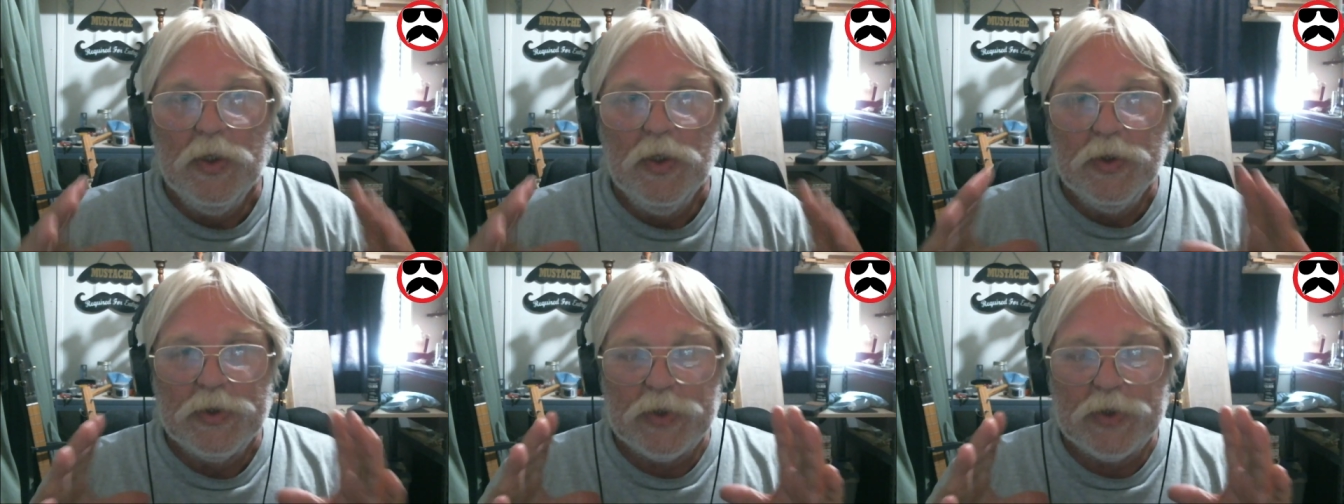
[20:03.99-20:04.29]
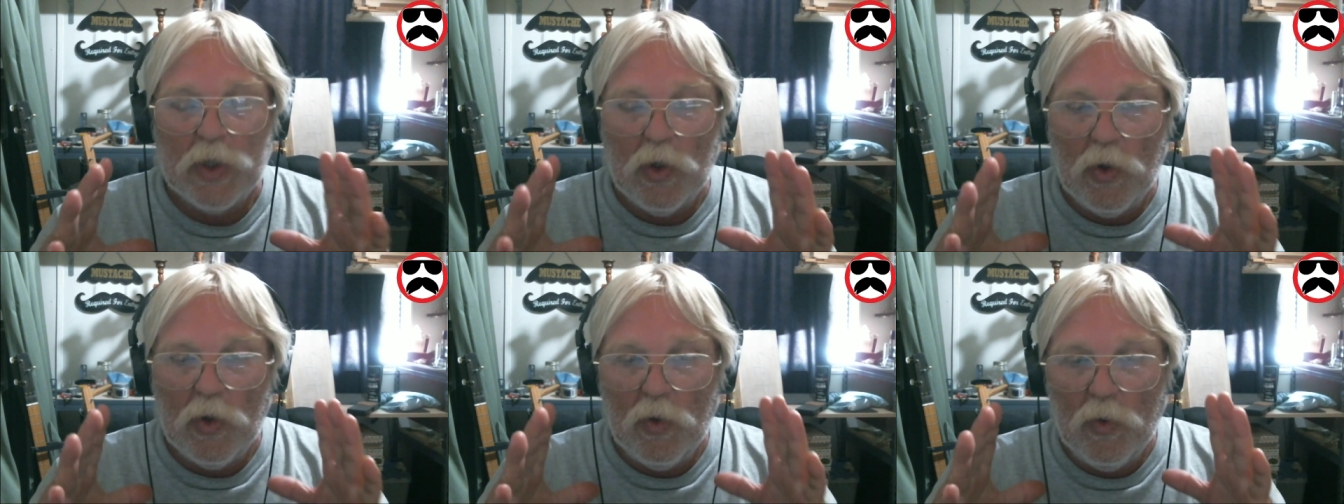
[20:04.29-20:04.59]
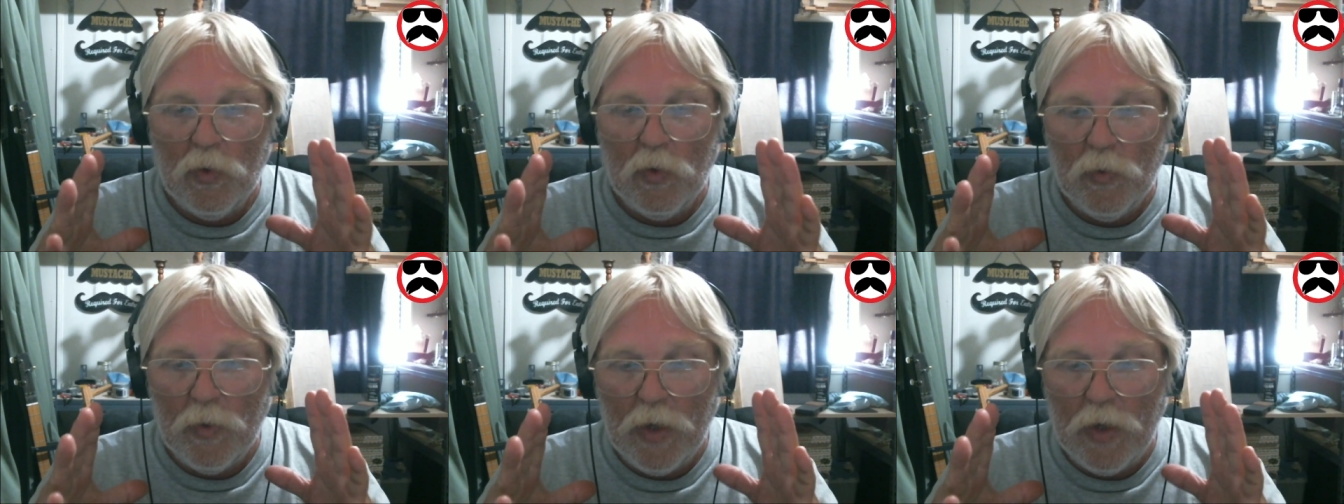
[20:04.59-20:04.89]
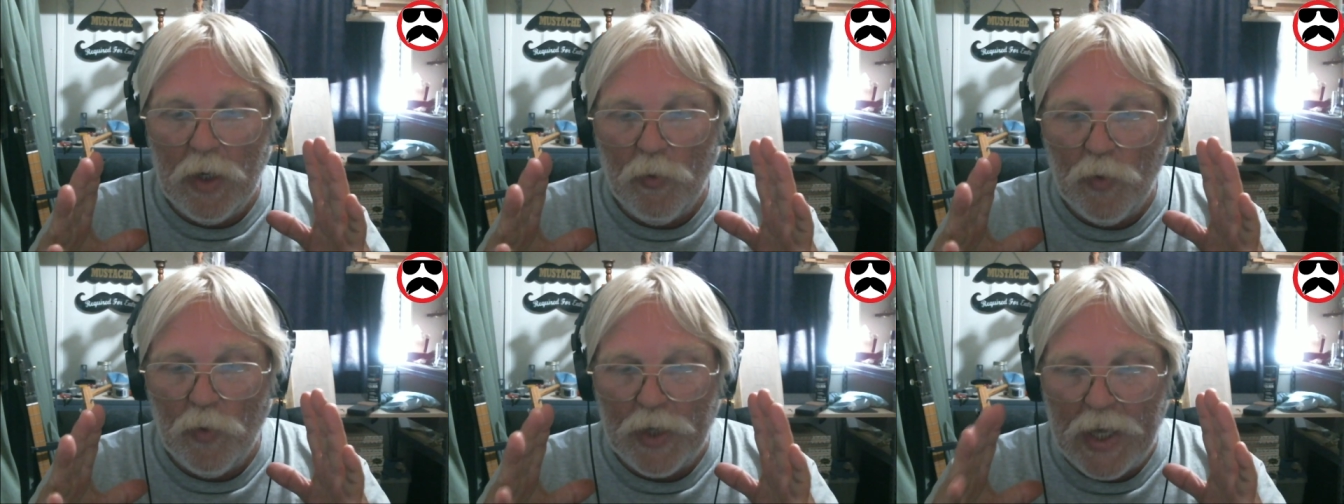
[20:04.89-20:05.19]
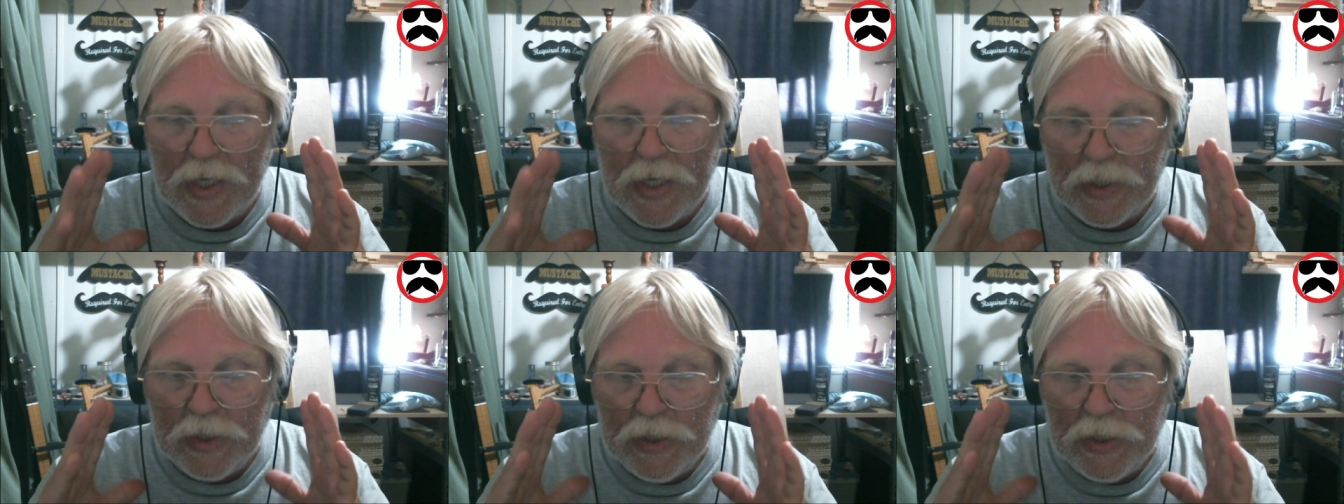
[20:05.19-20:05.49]
So when
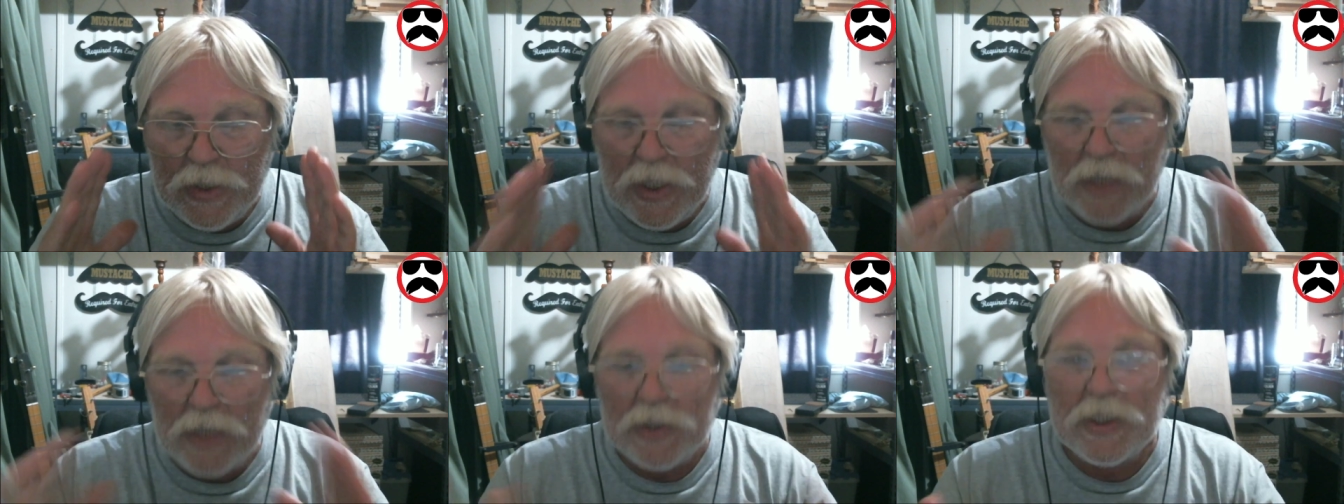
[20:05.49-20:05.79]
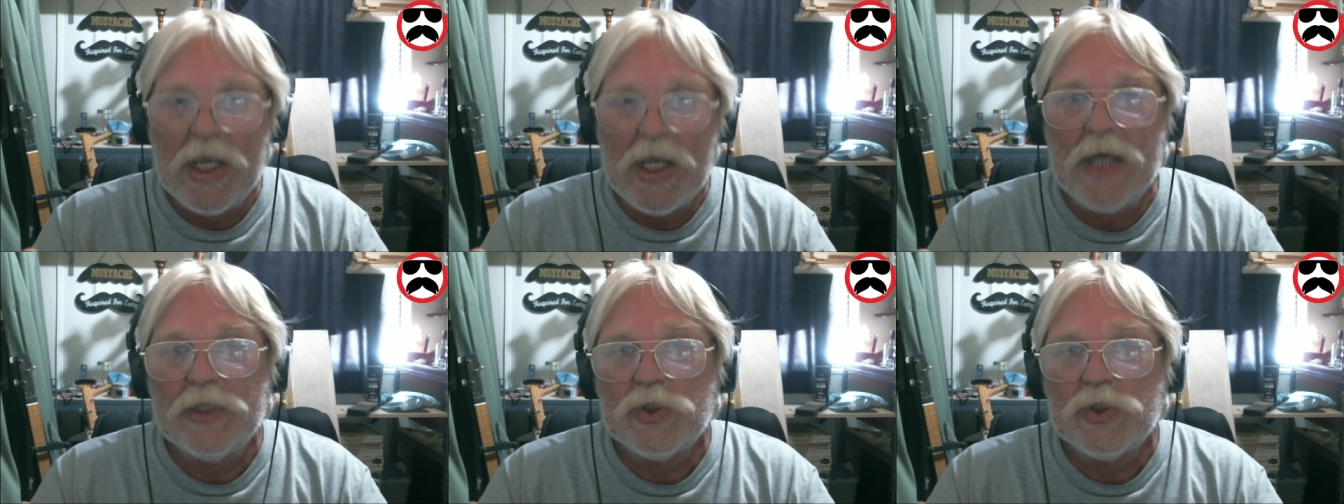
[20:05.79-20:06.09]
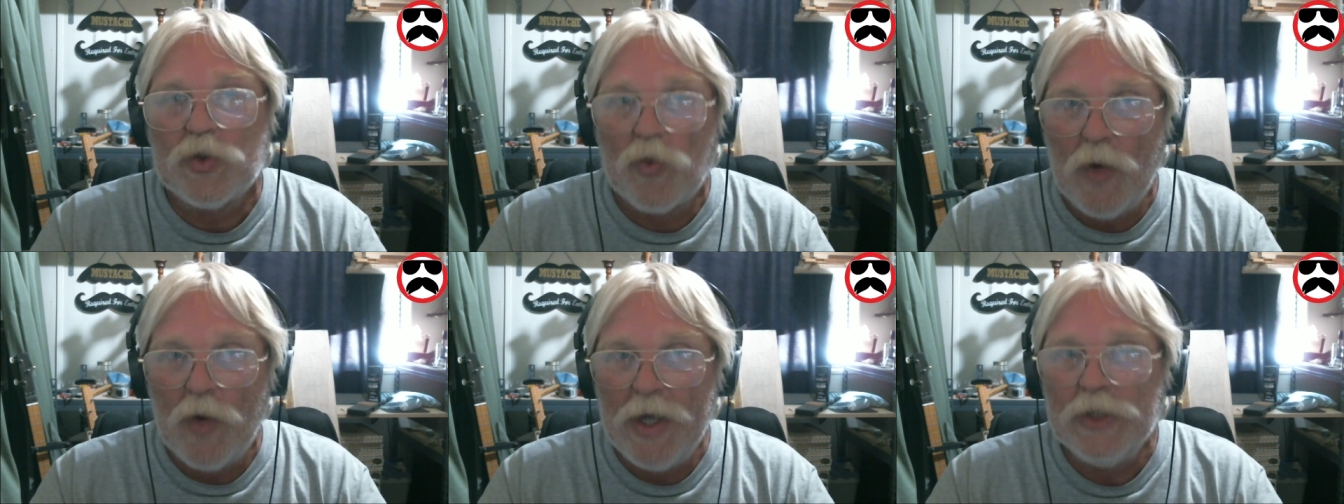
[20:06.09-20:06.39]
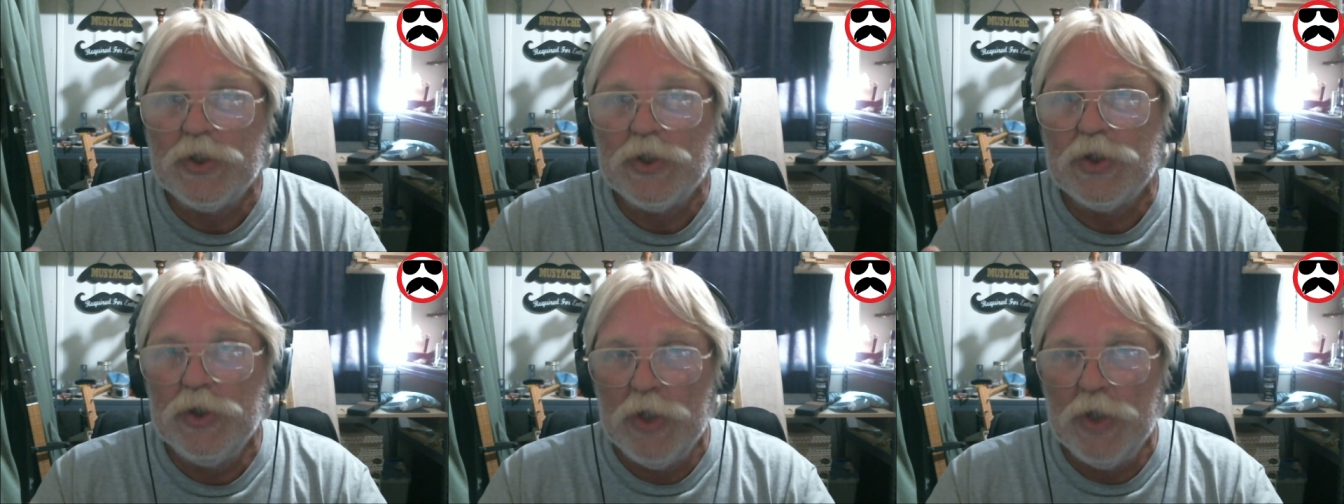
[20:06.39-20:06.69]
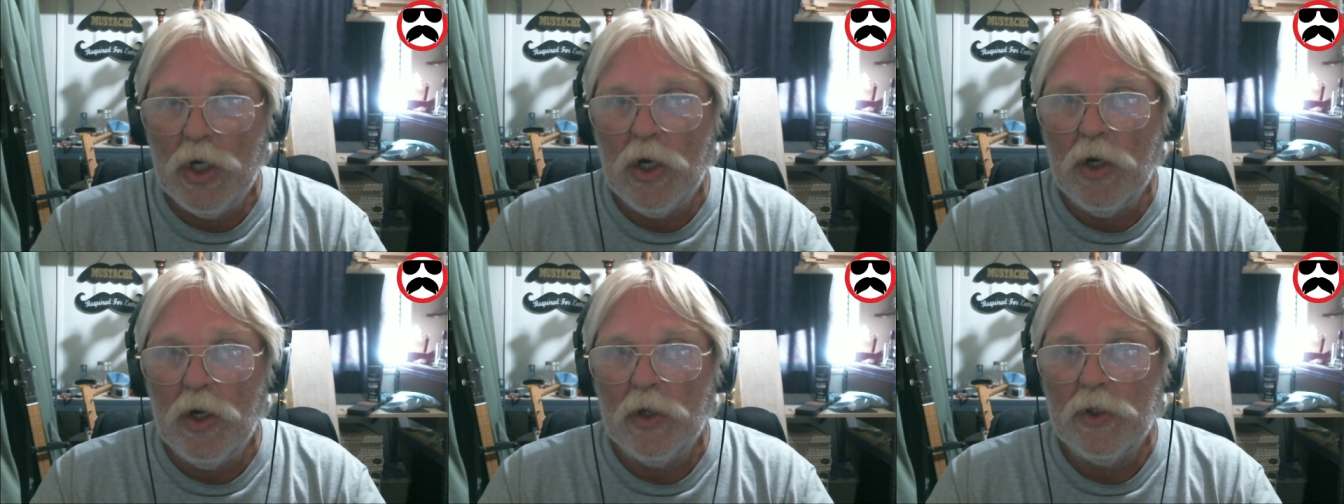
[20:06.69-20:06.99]
I get that trench
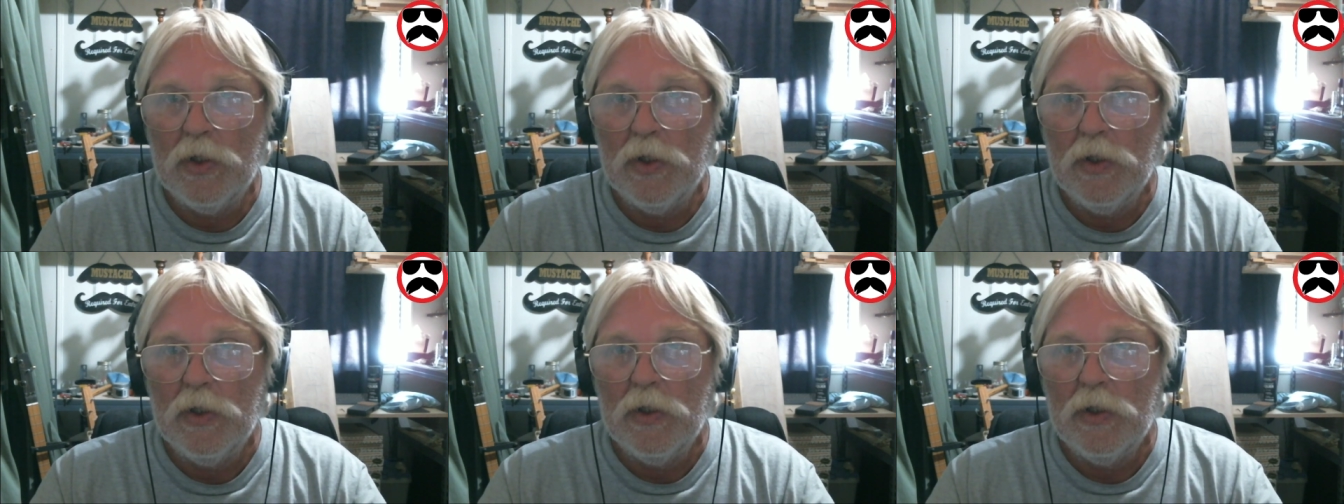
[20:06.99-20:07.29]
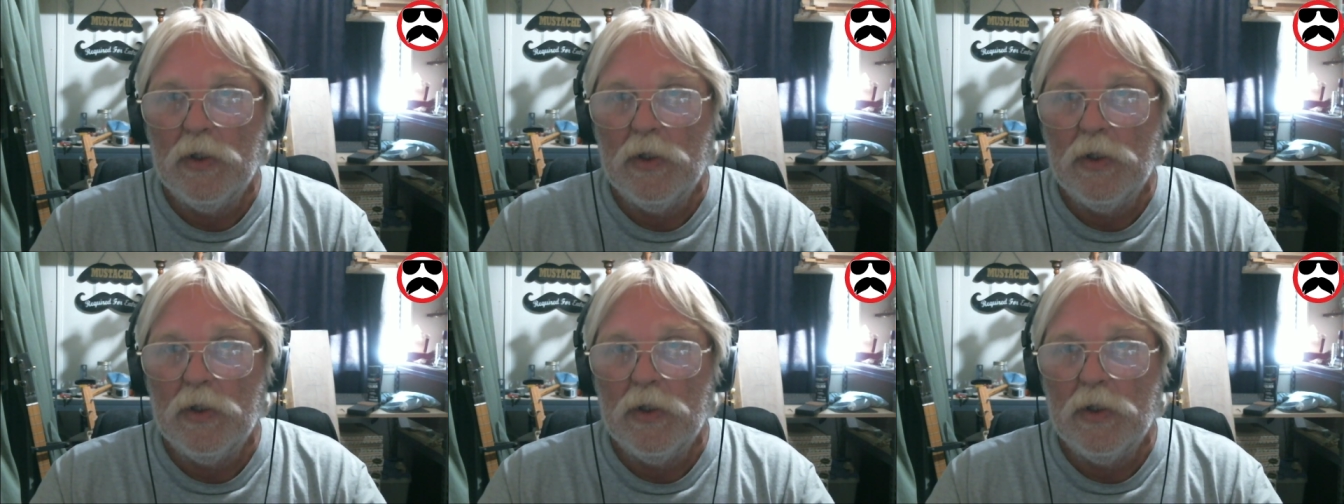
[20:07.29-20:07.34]
dug,